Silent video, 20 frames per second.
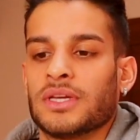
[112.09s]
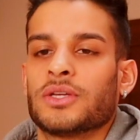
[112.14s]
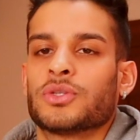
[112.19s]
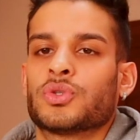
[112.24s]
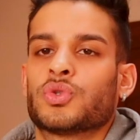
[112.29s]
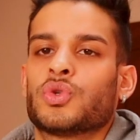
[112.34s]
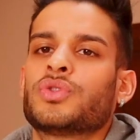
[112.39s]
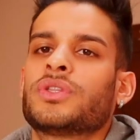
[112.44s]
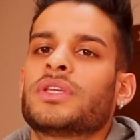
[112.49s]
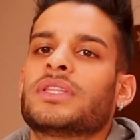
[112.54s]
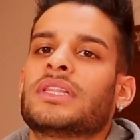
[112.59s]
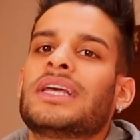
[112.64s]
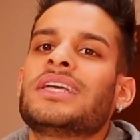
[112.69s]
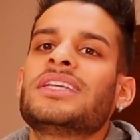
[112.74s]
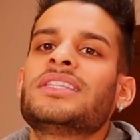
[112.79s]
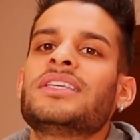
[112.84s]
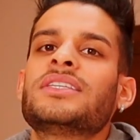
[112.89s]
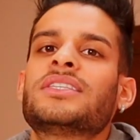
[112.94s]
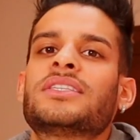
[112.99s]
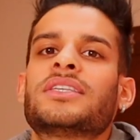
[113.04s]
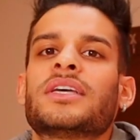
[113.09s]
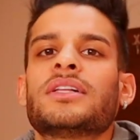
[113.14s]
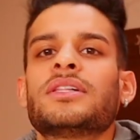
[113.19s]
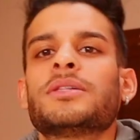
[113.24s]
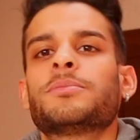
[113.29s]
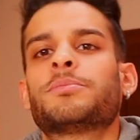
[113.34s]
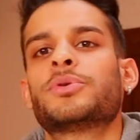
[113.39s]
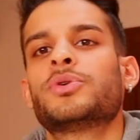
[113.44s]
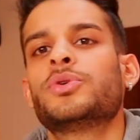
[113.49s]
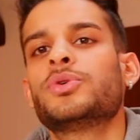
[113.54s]
So the Leydig cell
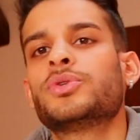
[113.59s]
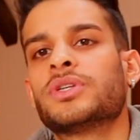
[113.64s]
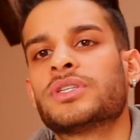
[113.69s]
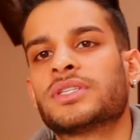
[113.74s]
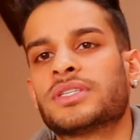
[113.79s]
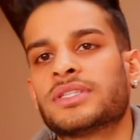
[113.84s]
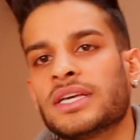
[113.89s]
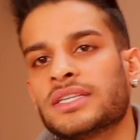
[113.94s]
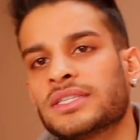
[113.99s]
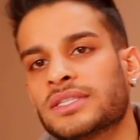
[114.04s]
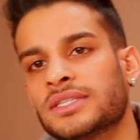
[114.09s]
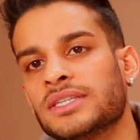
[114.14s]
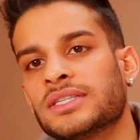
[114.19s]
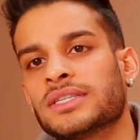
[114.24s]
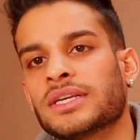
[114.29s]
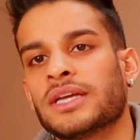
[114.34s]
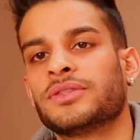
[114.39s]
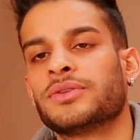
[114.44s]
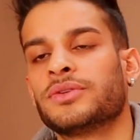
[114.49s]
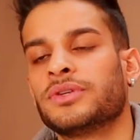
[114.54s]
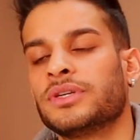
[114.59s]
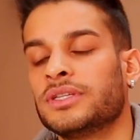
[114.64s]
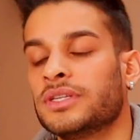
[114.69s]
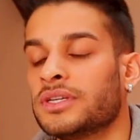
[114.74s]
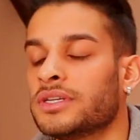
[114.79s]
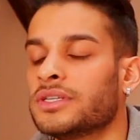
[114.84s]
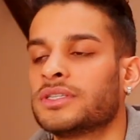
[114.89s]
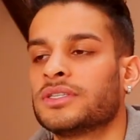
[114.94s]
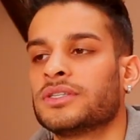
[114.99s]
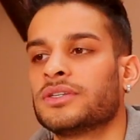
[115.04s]
produces testes and it
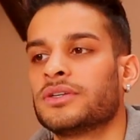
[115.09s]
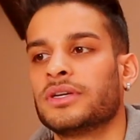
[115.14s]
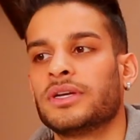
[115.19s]
is